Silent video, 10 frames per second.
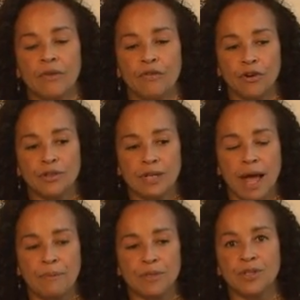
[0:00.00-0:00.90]
the
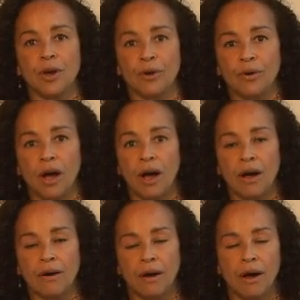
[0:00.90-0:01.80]
first episode
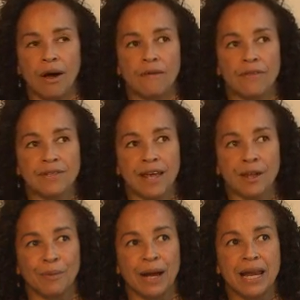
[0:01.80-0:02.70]
of The
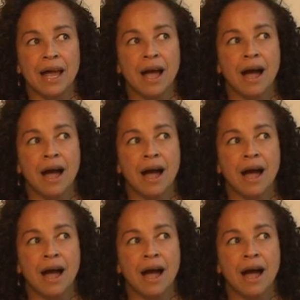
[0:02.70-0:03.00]
Celebrant,